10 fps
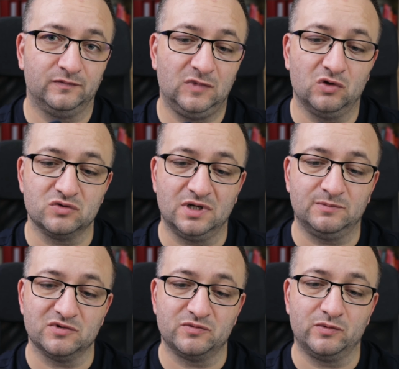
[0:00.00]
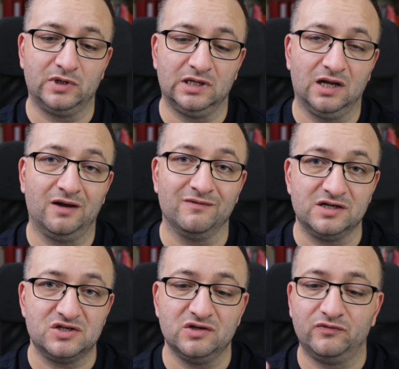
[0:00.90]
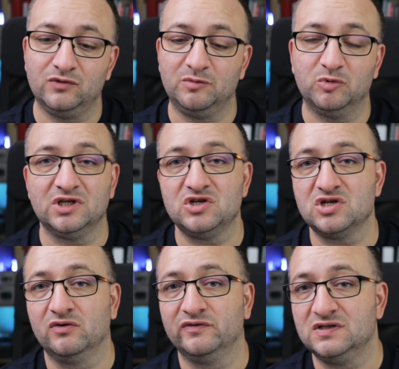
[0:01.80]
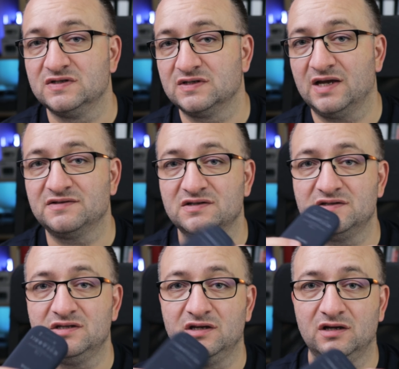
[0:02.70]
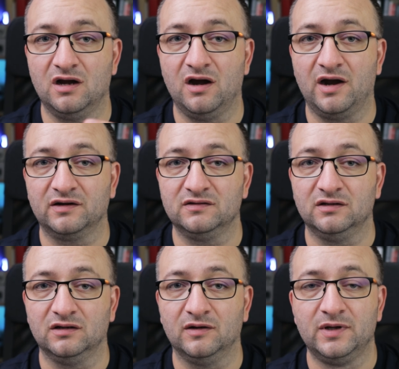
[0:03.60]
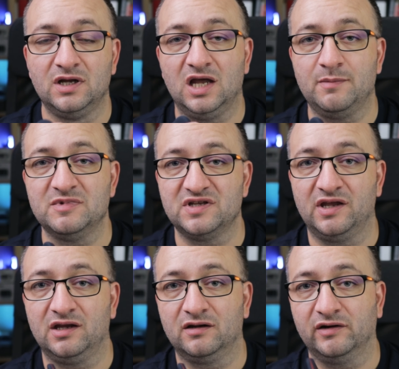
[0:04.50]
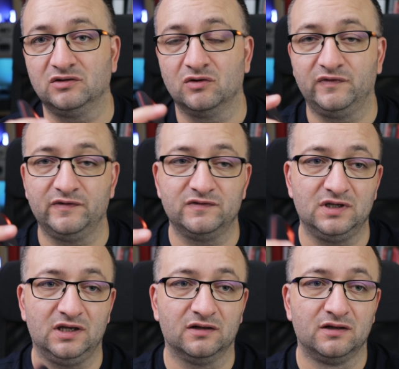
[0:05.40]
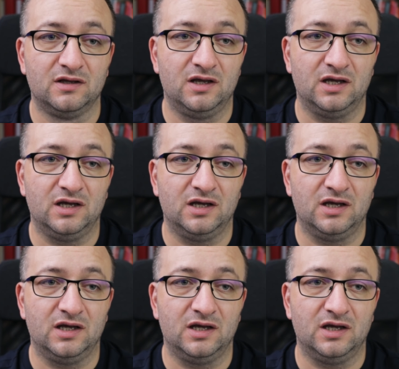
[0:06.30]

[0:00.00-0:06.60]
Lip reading: those laptops will unleash the full potential of this SSD, are the MSI Creator 15,